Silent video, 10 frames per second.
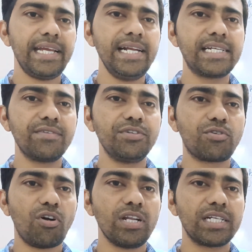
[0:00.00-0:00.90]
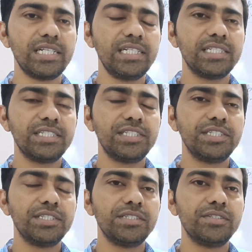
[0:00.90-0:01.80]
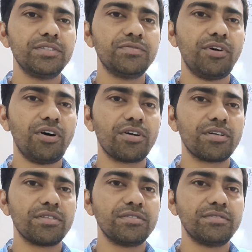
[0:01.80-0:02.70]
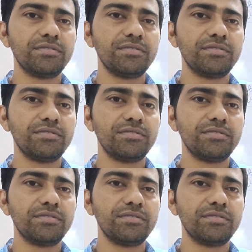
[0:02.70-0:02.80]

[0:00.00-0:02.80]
interview call letter for